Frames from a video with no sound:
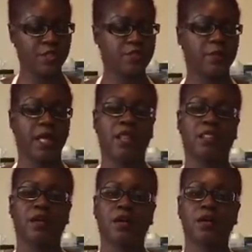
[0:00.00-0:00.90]

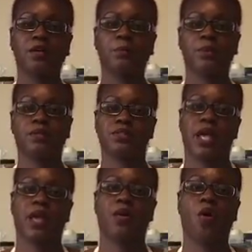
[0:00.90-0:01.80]
and the cookbooks
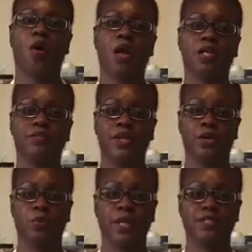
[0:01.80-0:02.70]
had all of
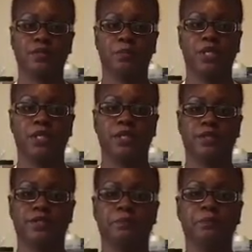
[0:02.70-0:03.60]
their
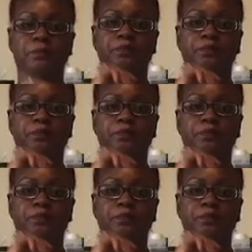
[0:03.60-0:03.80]
recipes